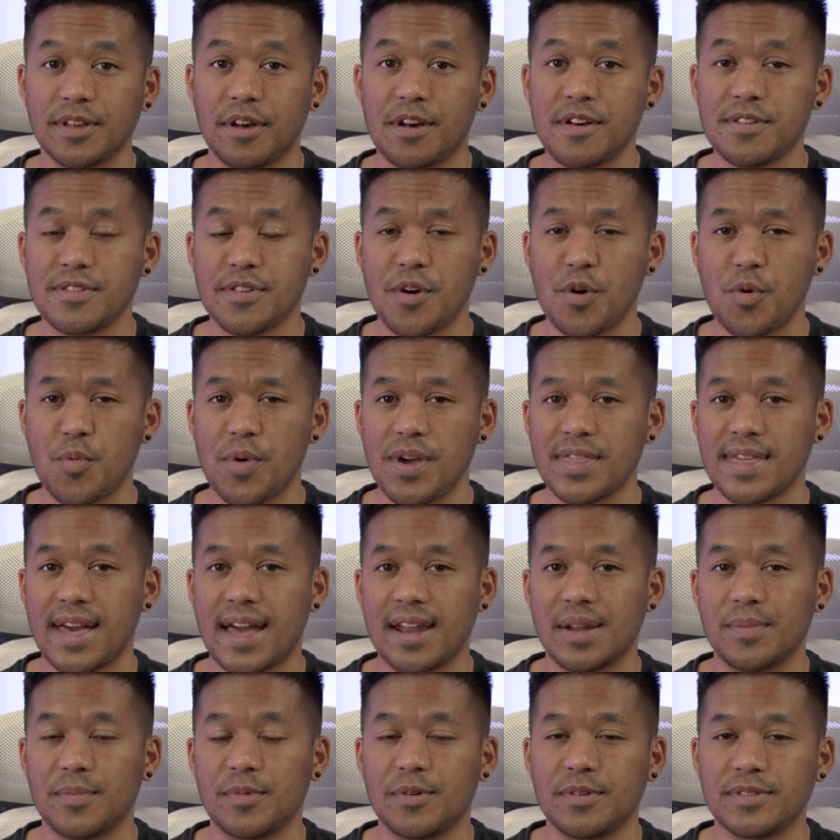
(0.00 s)
although with
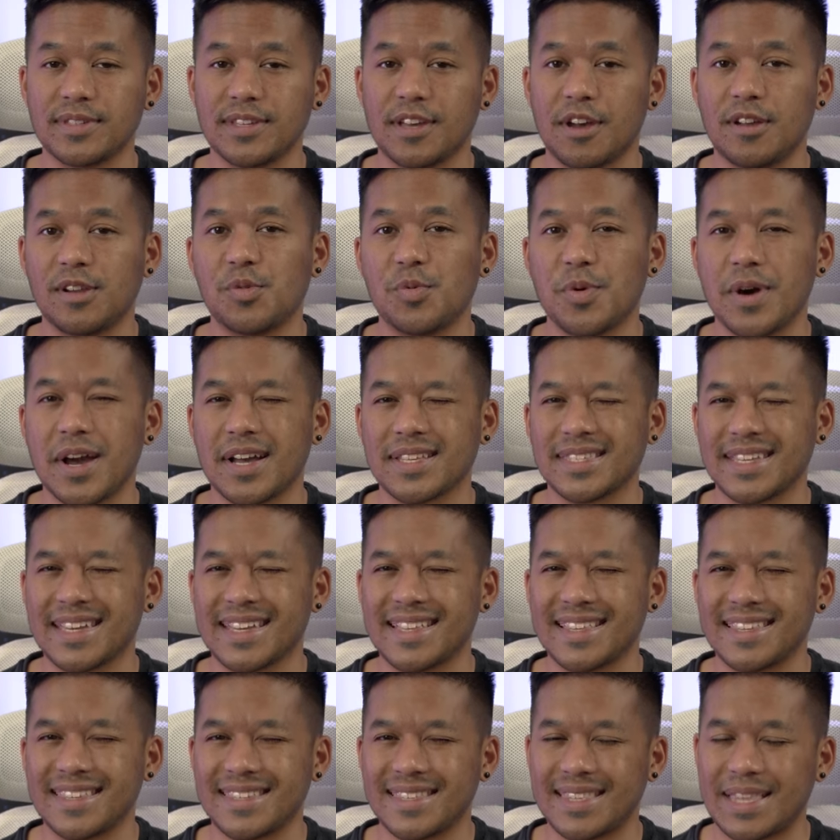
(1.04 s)
animals it only works
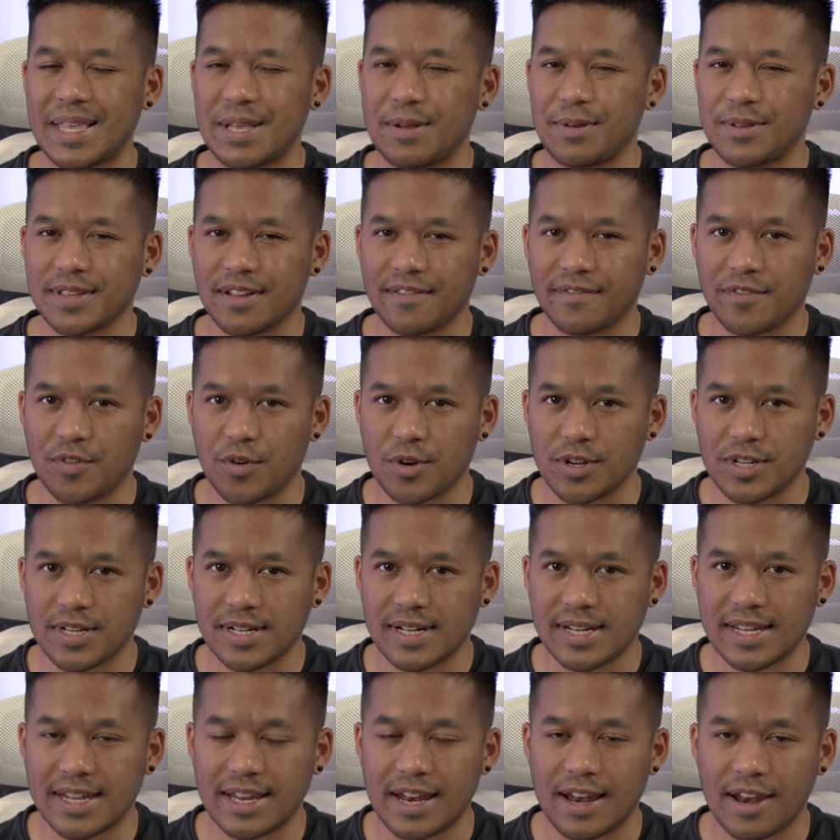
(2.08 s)
in stills,
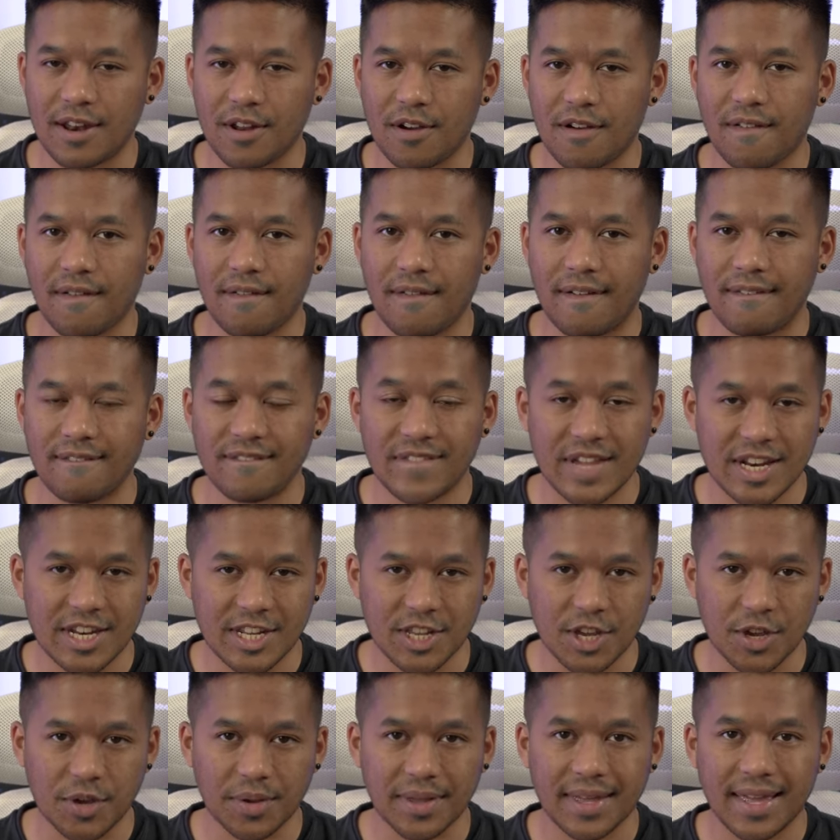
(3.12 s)
unfortunately, not
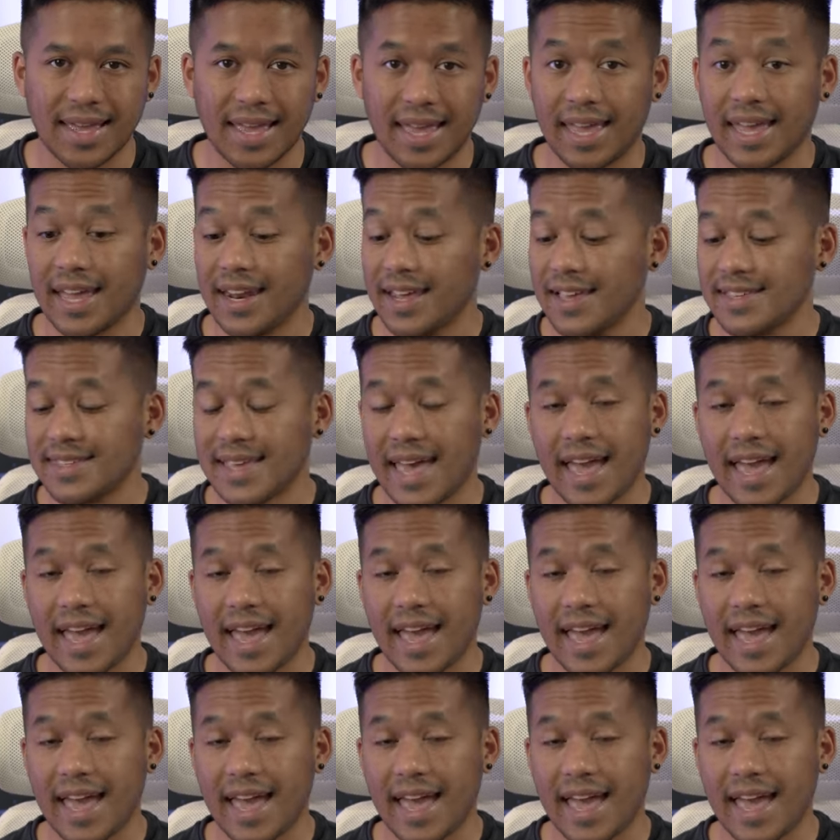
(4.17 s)
video. It is